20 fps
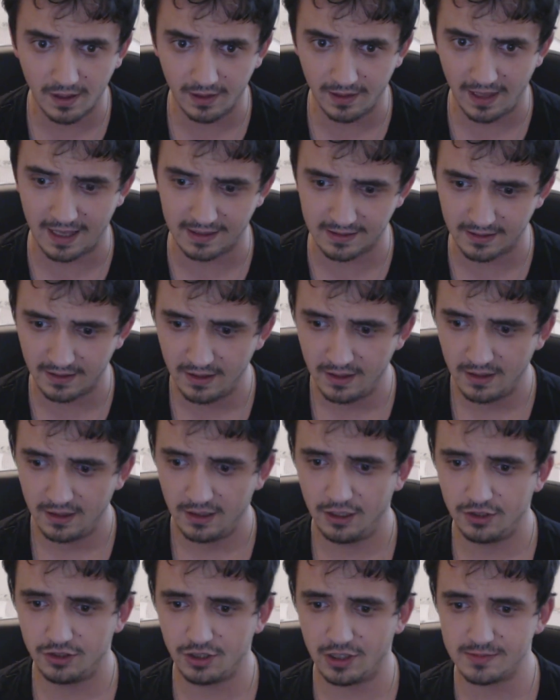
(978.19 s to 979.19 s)
a lot
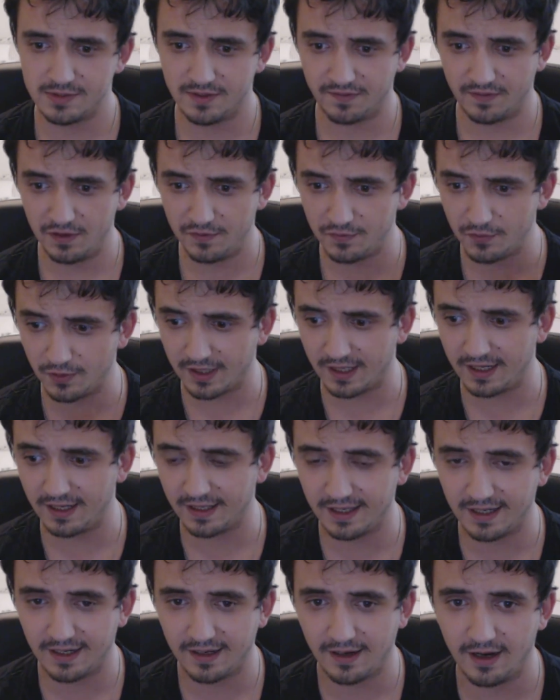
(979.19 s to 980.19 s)
in terms of if you're gonna
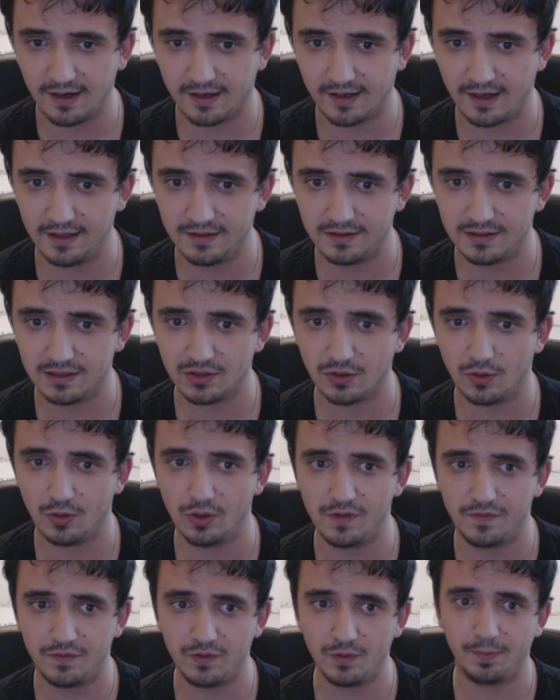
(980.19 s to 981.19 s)
get hard countered,
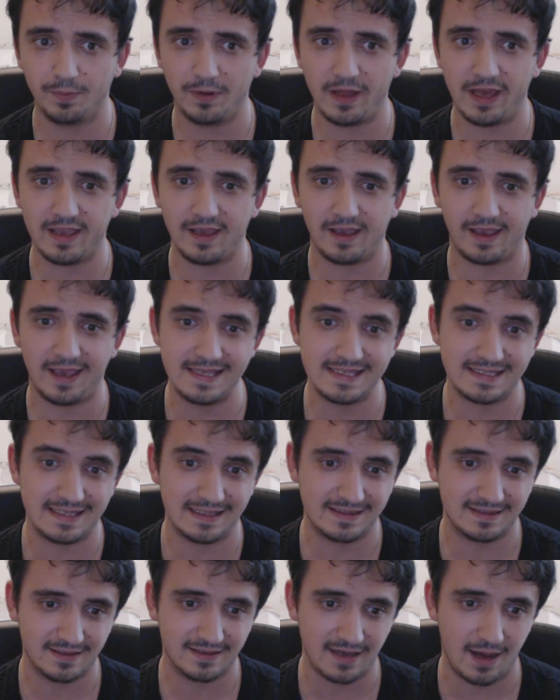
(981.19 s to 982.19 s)
or if you're playing against
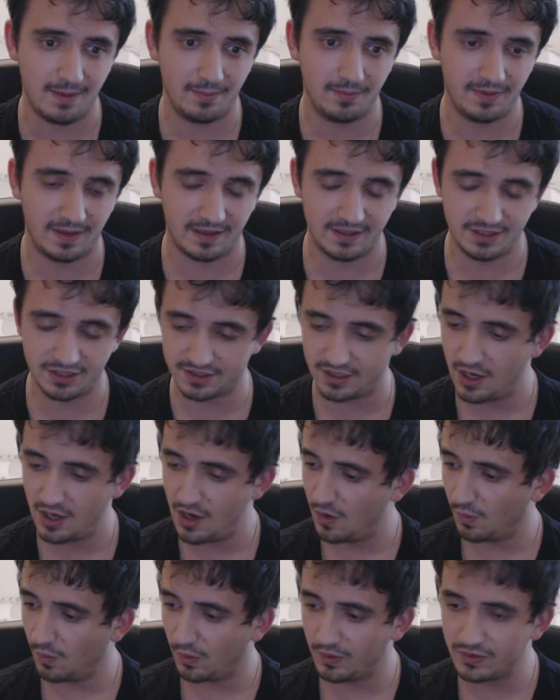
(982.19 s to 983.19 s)
a comp that just
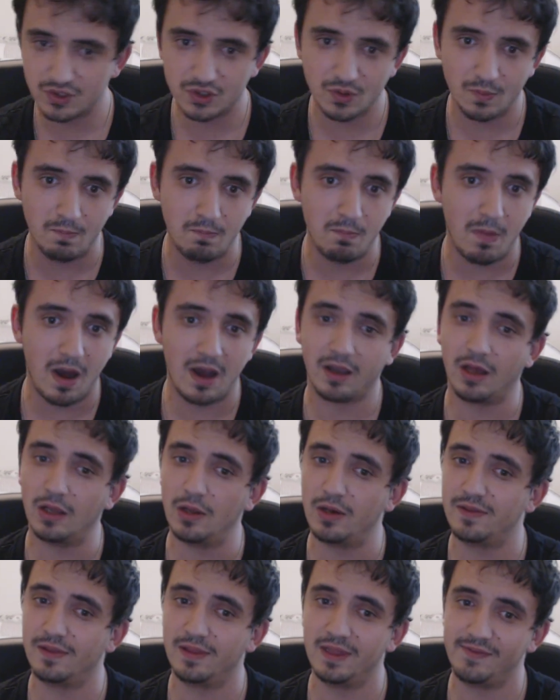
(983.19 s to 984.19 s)
wants to
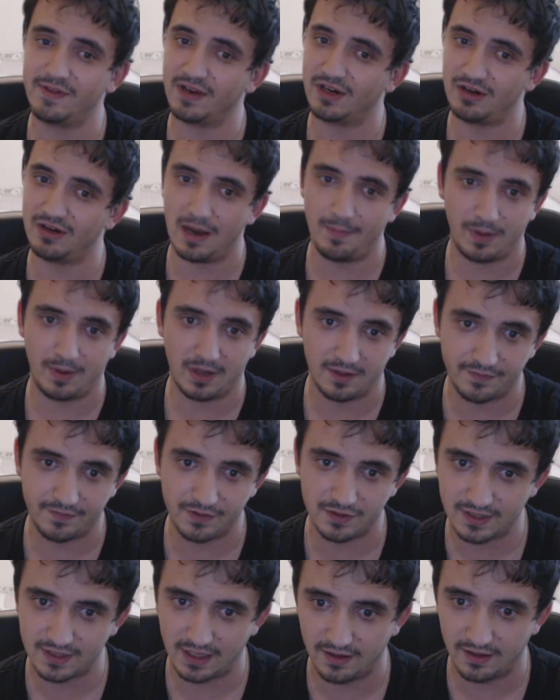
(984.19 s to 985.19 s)
mongoloid the living crap out of
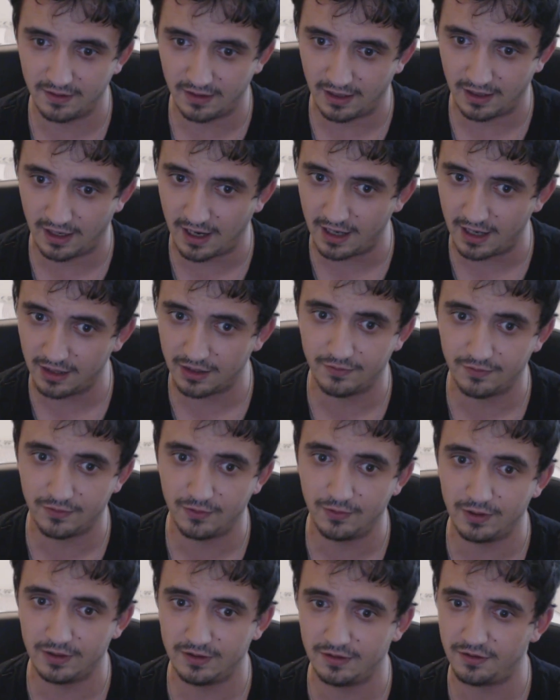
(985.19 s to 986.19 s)

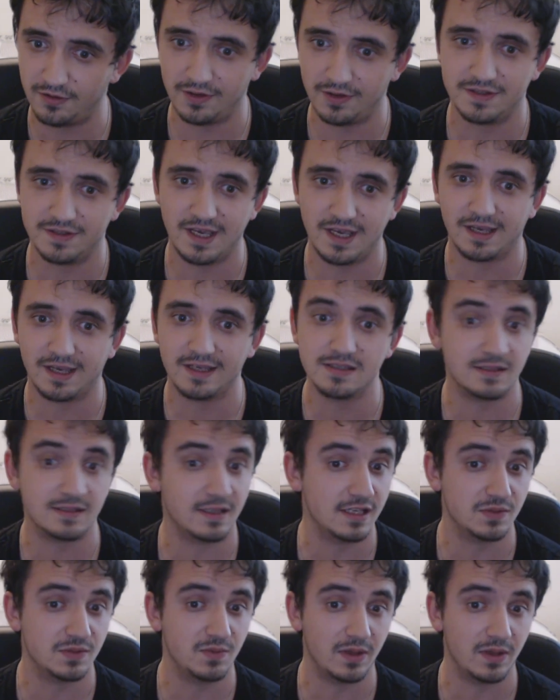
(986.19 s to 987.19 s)
you in 30 seconds.
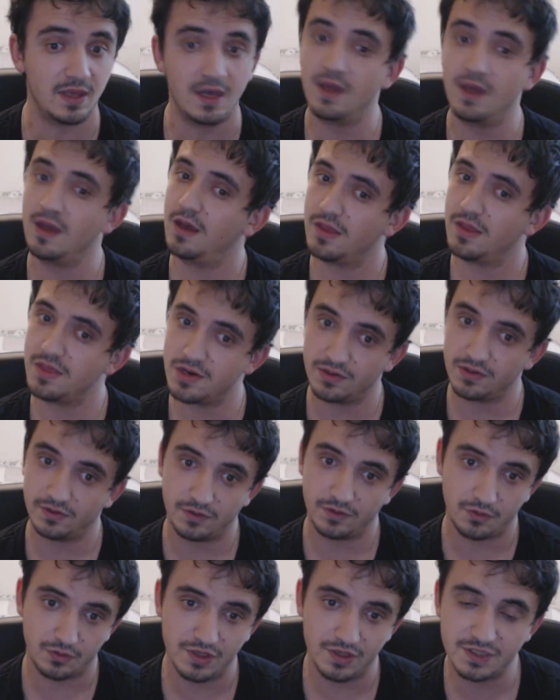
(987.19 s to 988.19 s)
Guess what? There
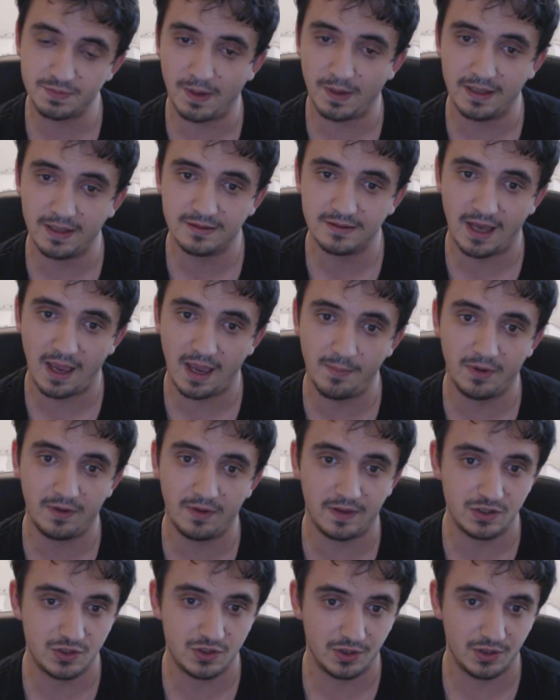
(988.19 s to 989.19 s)
is a respawn
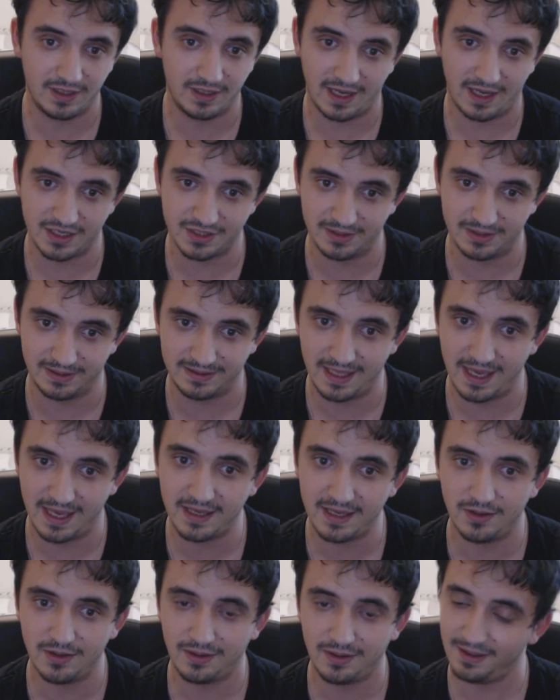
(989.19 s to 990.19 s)
timer that you can actually
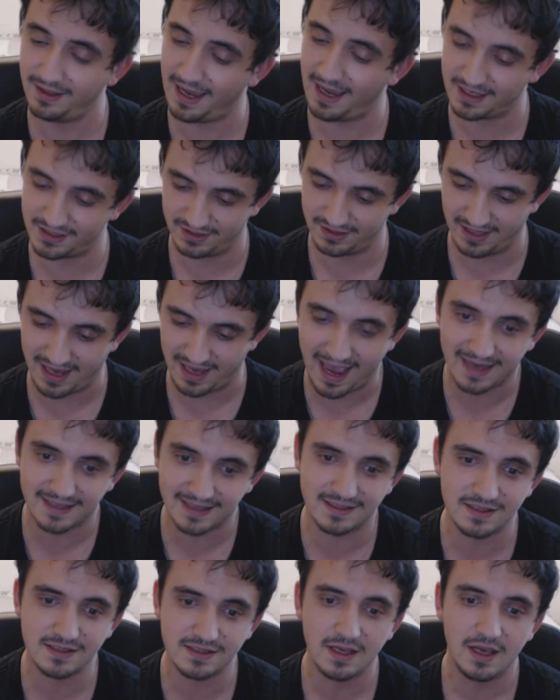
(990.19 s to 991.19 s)
take, you can actually
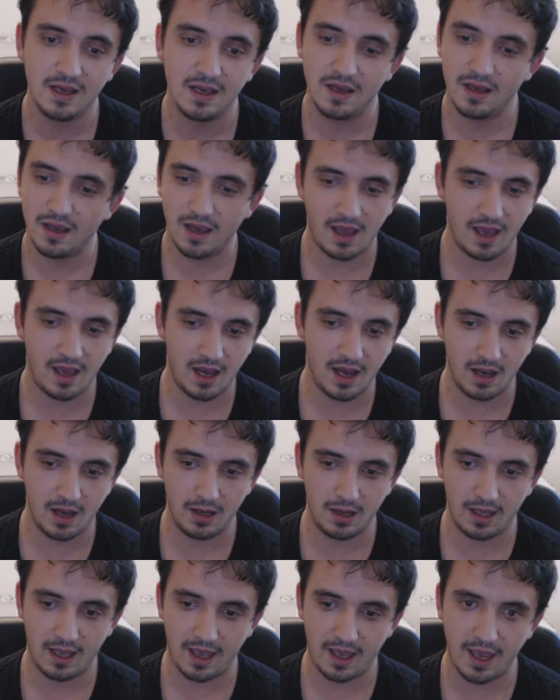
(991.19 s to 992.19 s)
access,
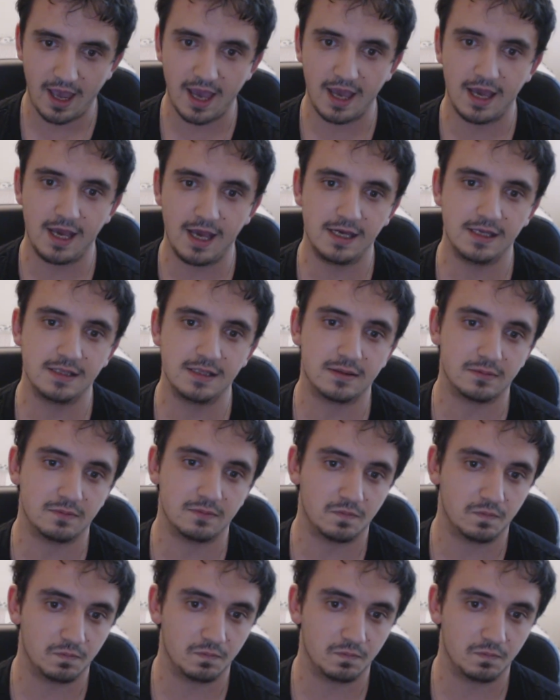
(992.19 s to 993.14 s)
and